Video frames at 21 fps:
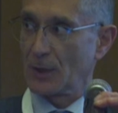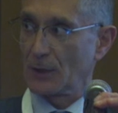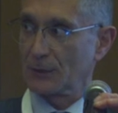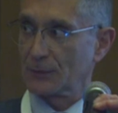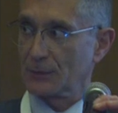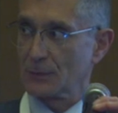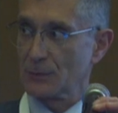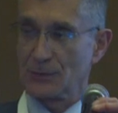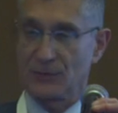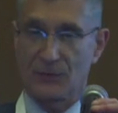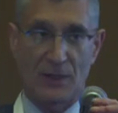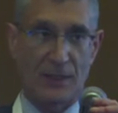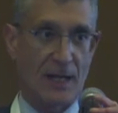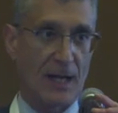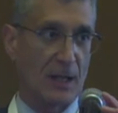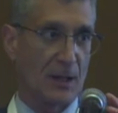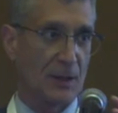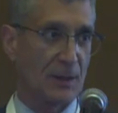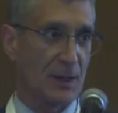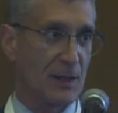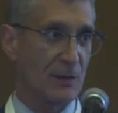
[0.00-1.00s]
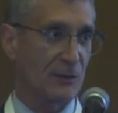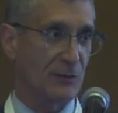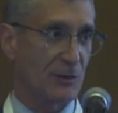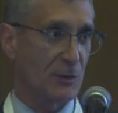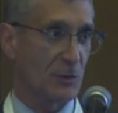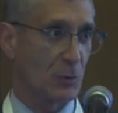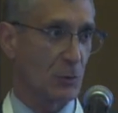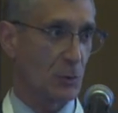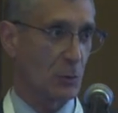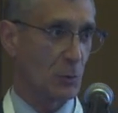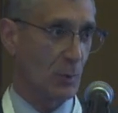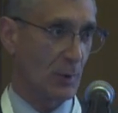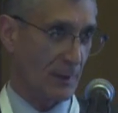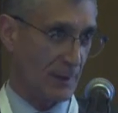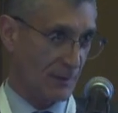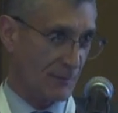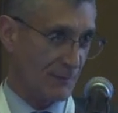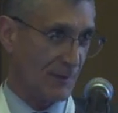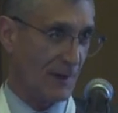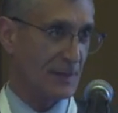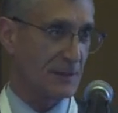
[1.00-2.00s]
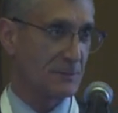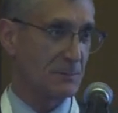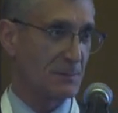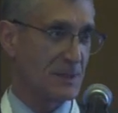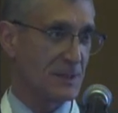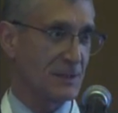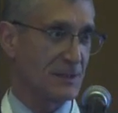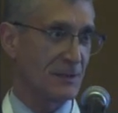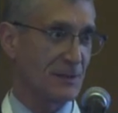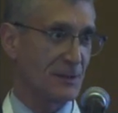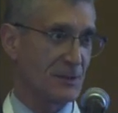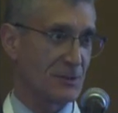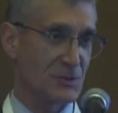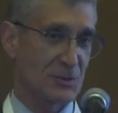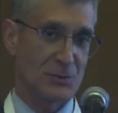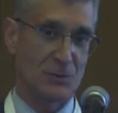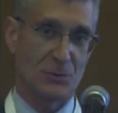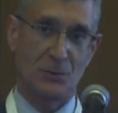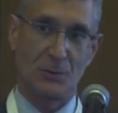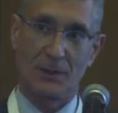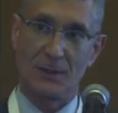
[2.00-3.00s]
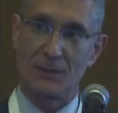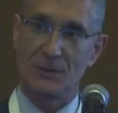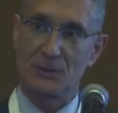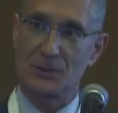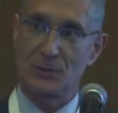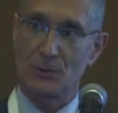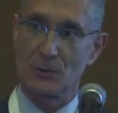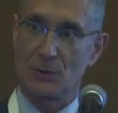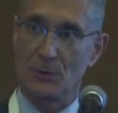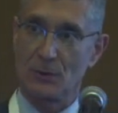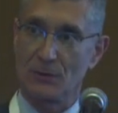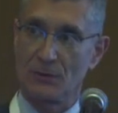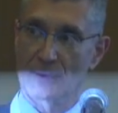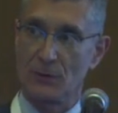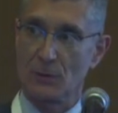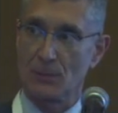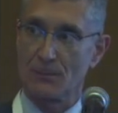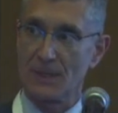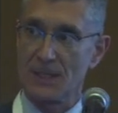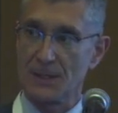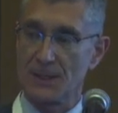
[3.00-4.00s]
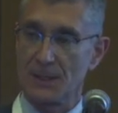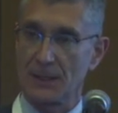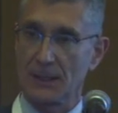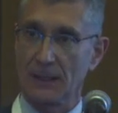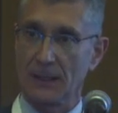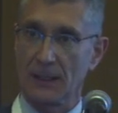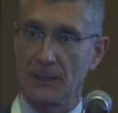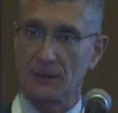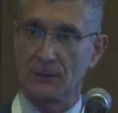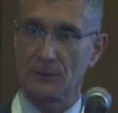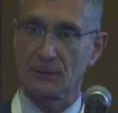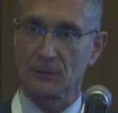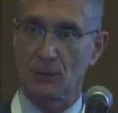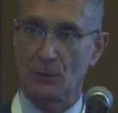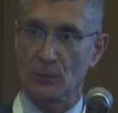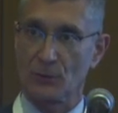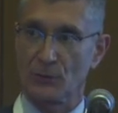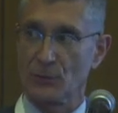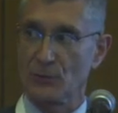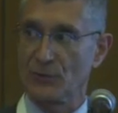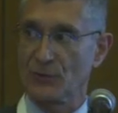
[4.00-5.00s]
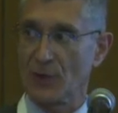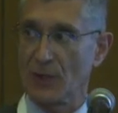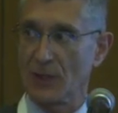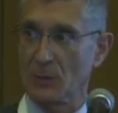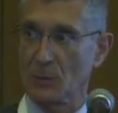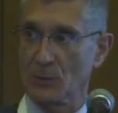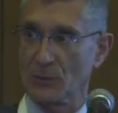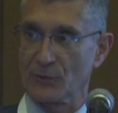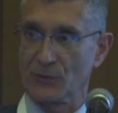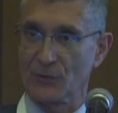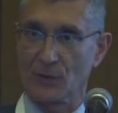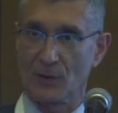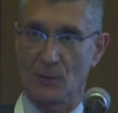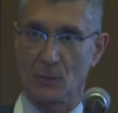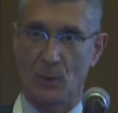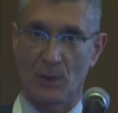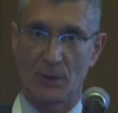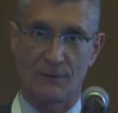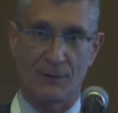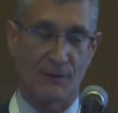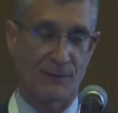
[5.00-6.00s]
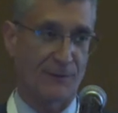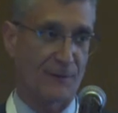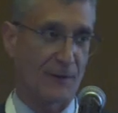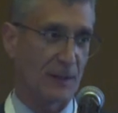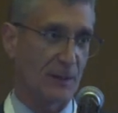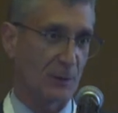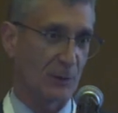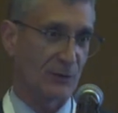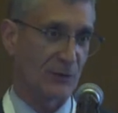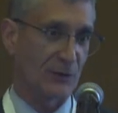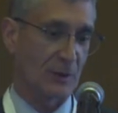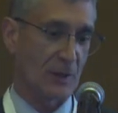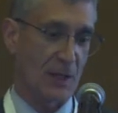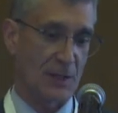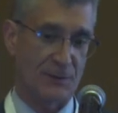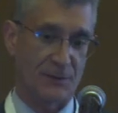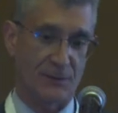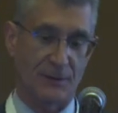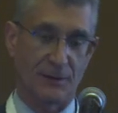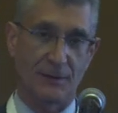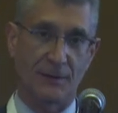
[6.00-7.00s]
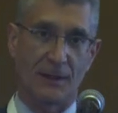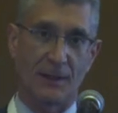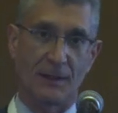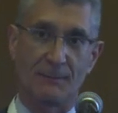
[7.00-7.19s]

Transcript: Dr. Hassan Razvi, who invited me to your meeting. And of course, Hussein was one of our fellows in London.